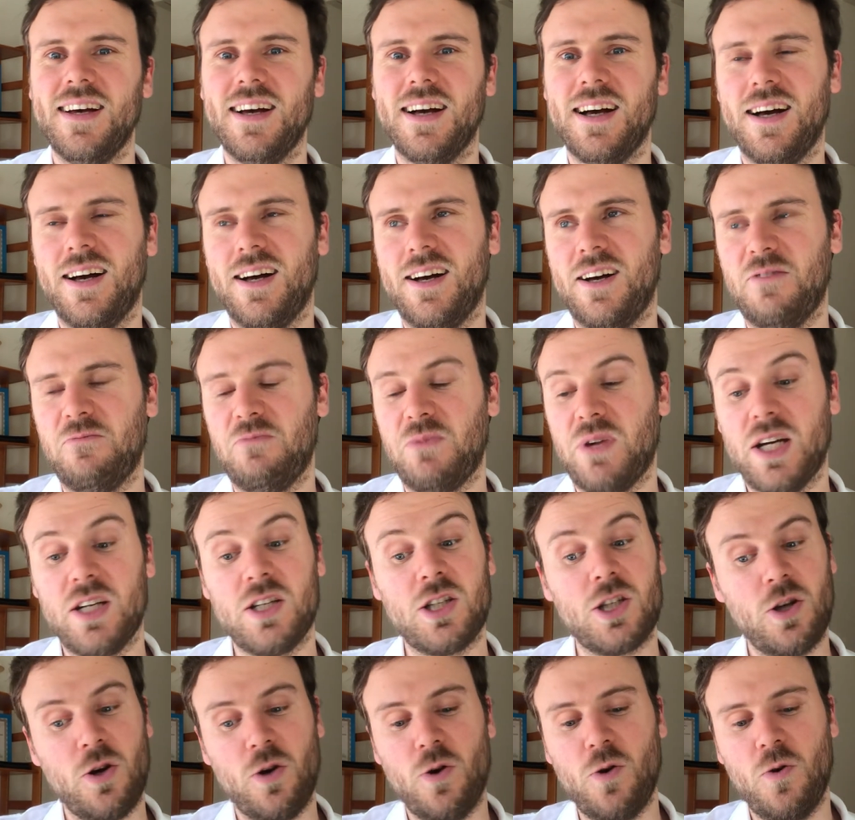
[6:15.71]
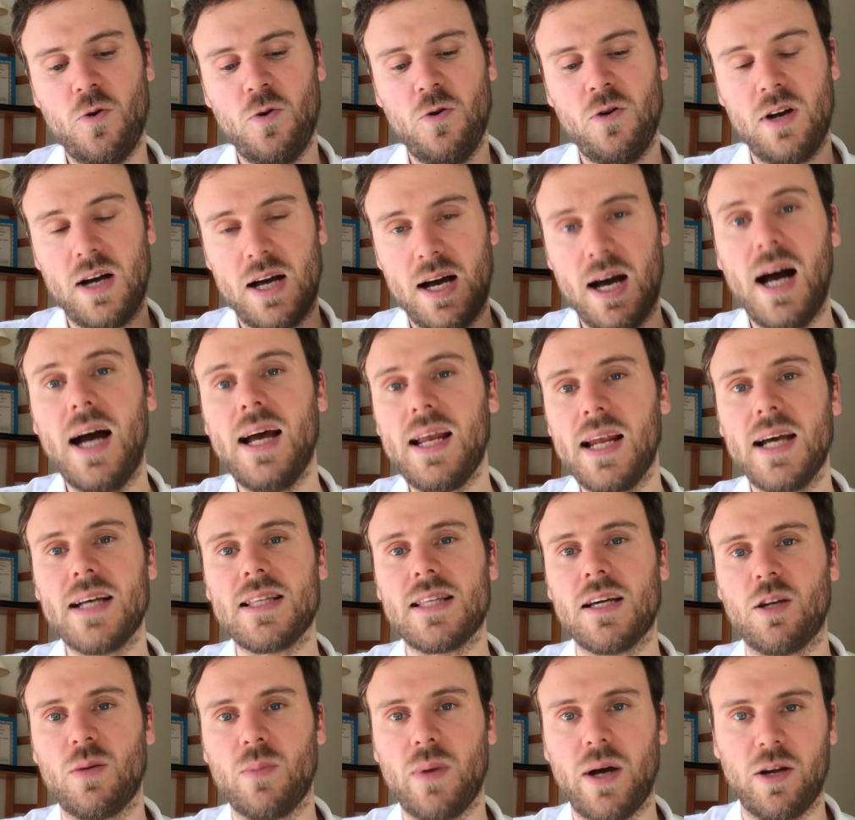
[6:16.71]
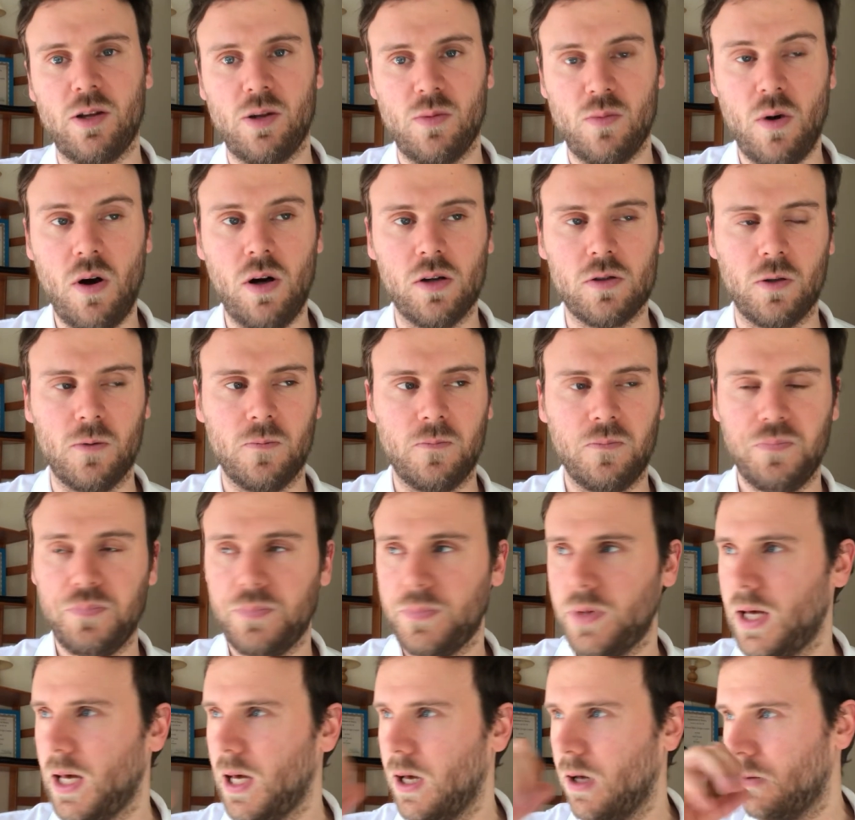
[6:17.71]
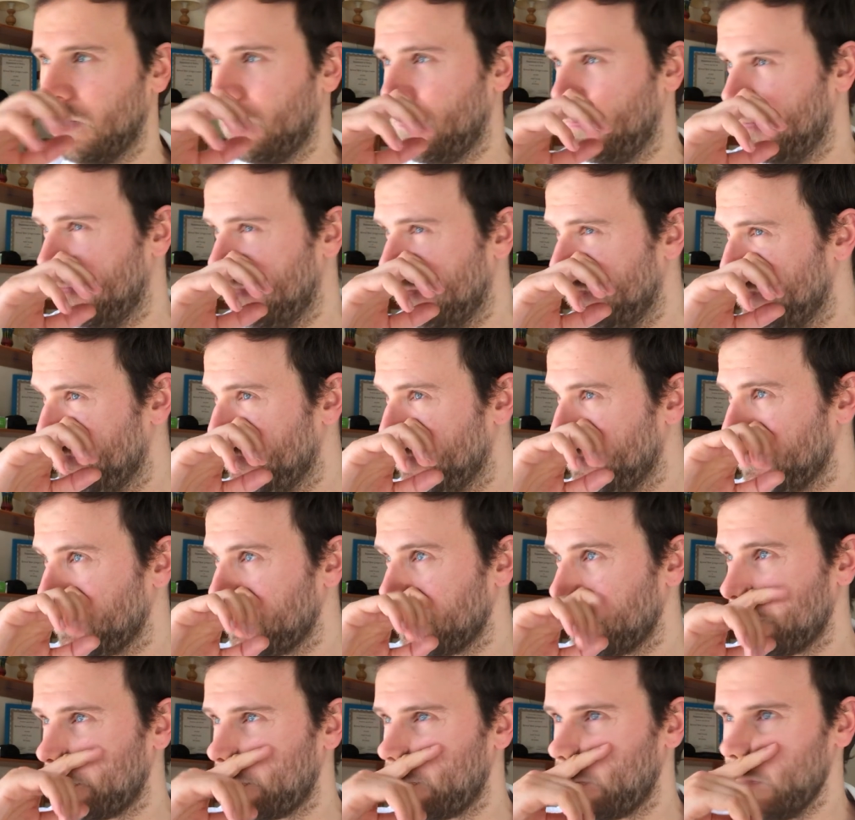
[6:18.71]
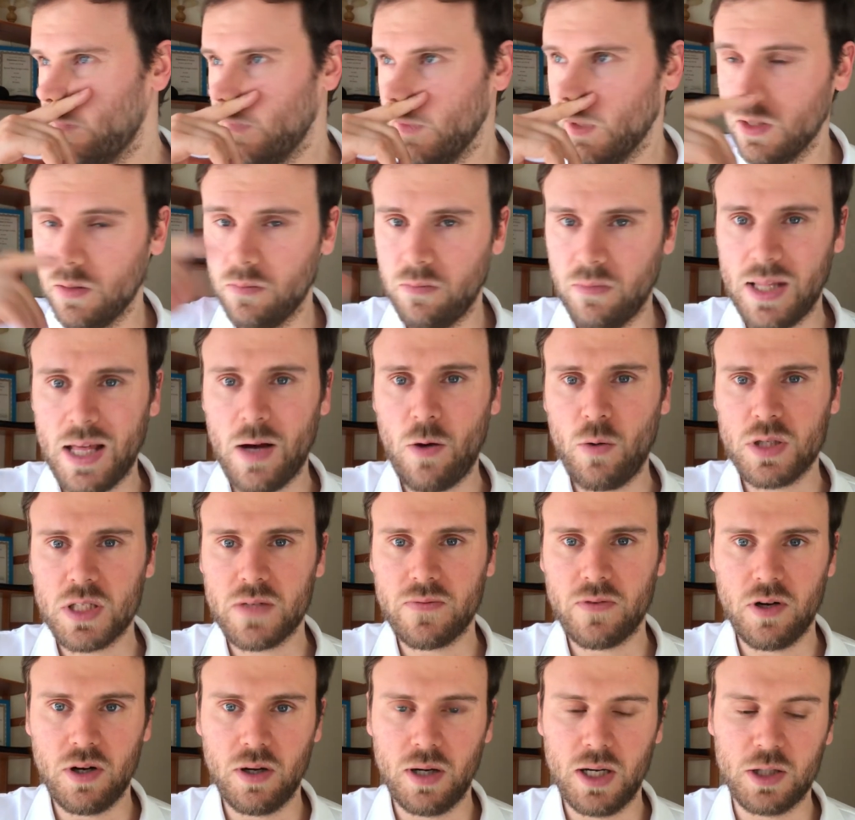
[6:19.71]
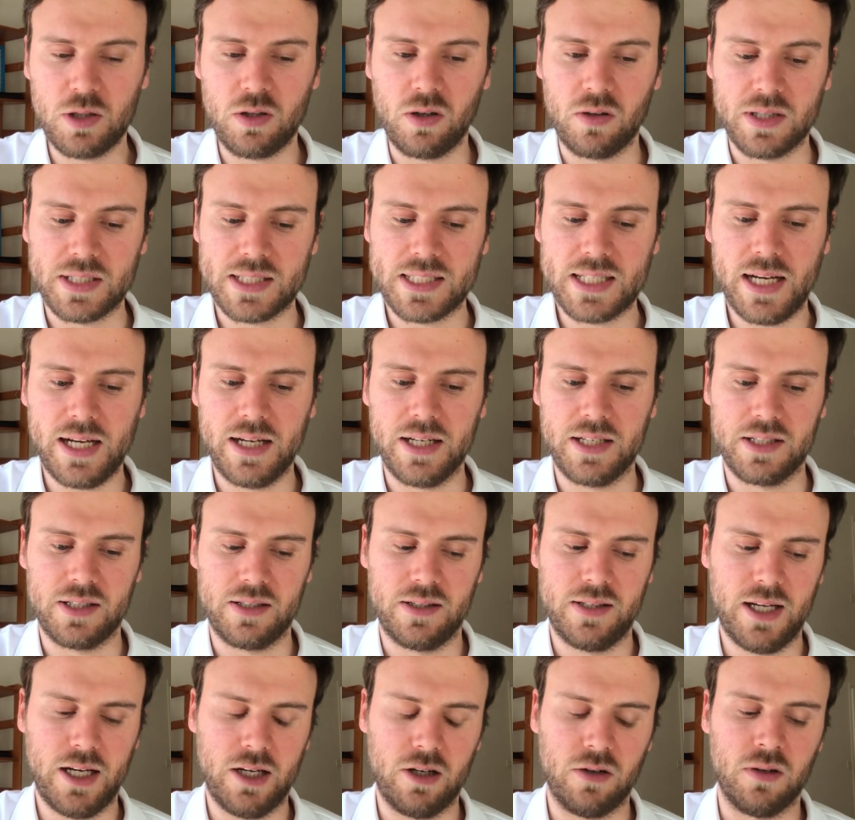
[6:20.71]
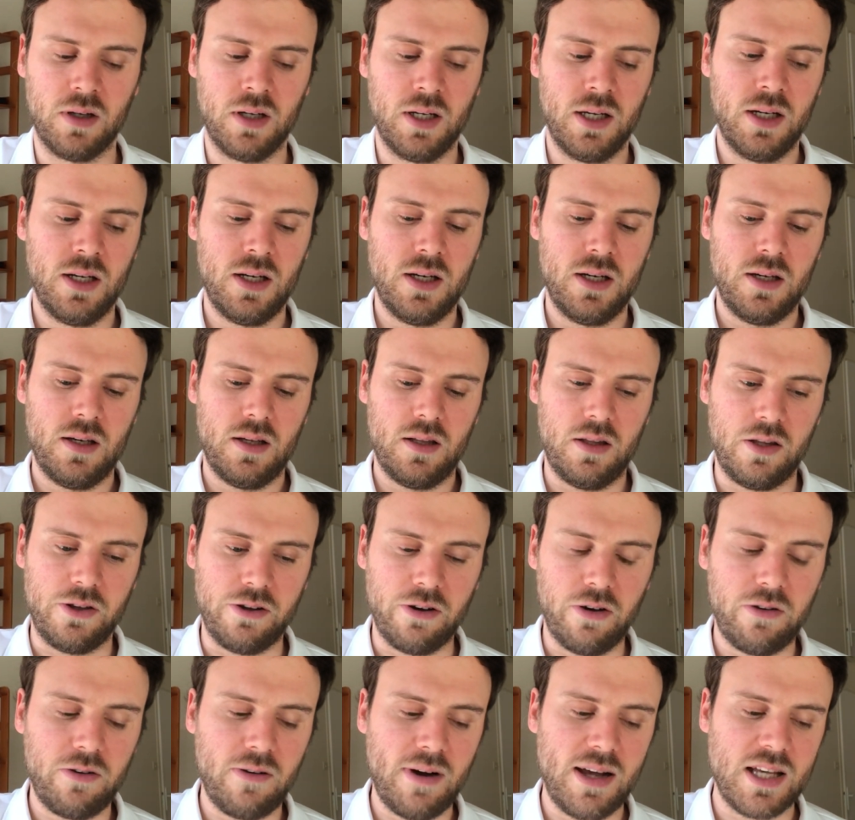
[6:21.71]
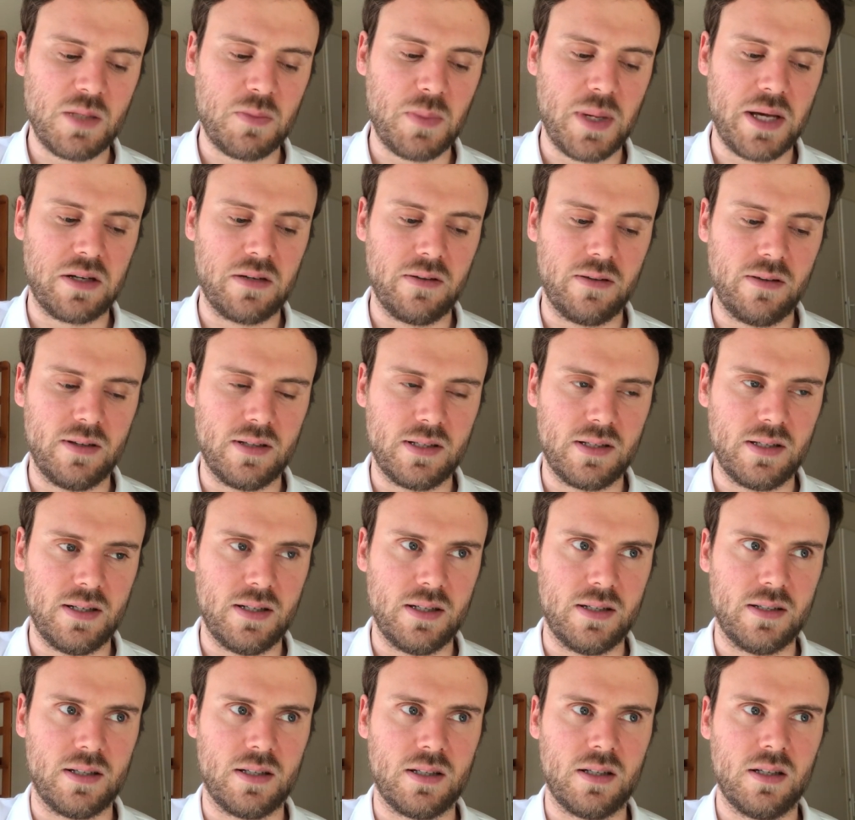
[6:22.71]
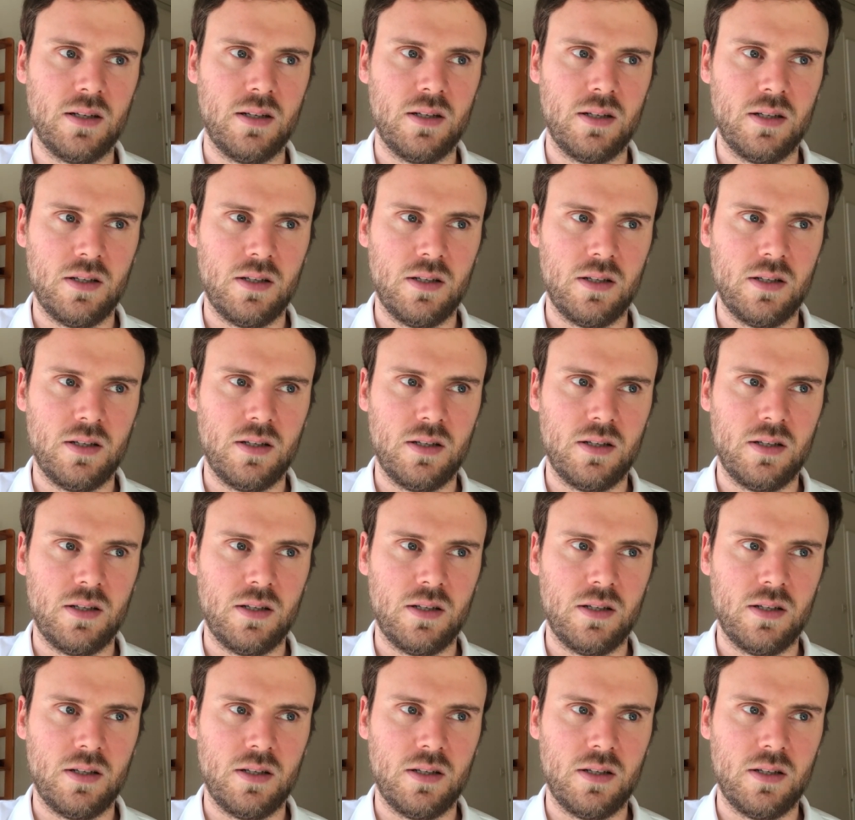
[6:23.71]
Um, and so I like that about the model. Um, that was for a little aside. Now, the other aspect of this is